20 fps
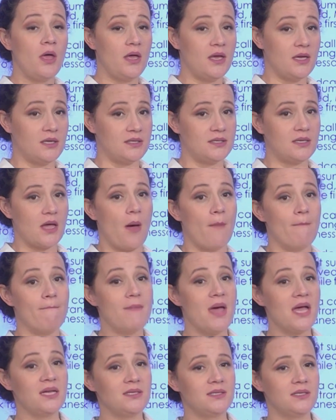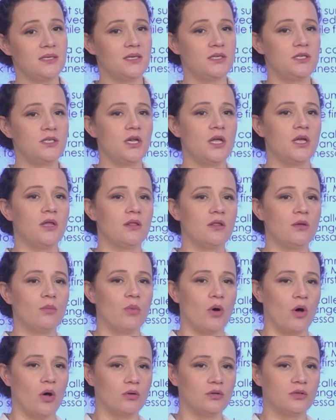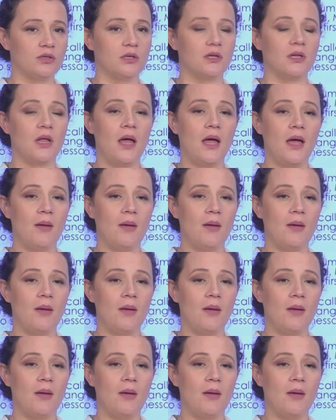It's a message in the bottle.